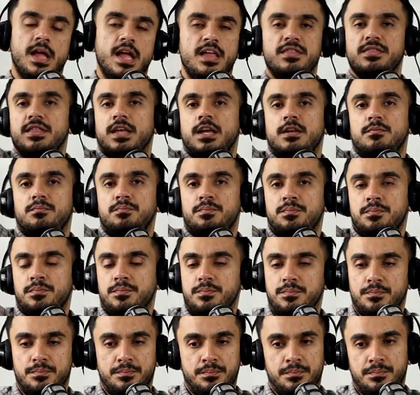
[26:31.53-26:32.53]
And then
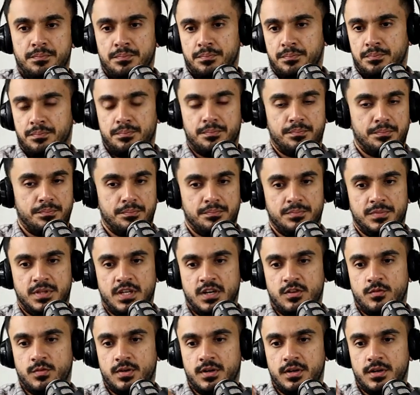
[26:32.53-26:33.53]

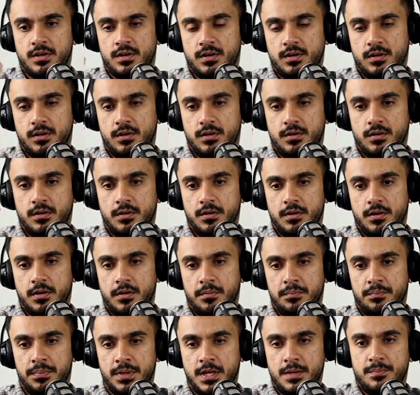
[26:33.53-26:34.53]
there were
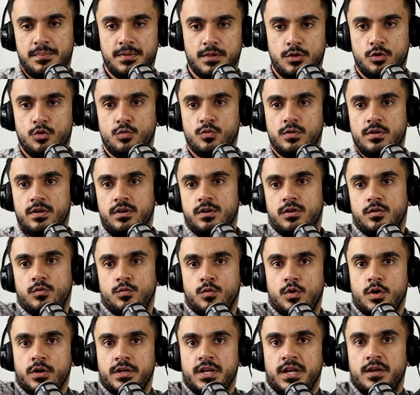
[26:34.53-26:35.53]
people who were
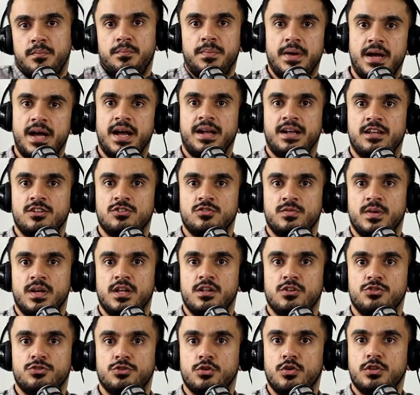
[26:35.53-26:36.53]
walking back as
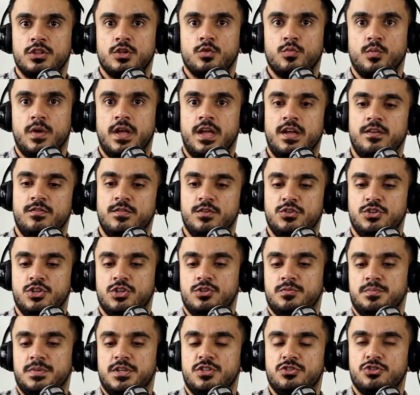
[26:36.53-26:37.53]
well. So on the way, it would
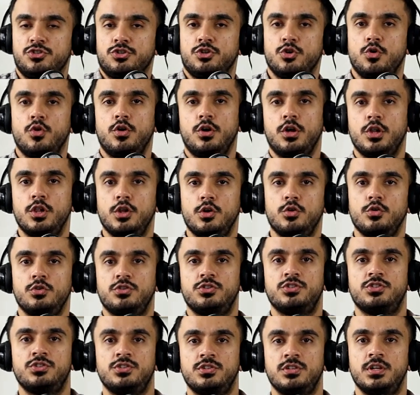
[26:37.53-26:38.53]
just be so
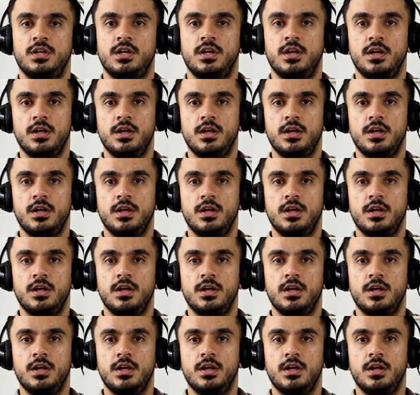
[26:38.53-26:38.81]
close.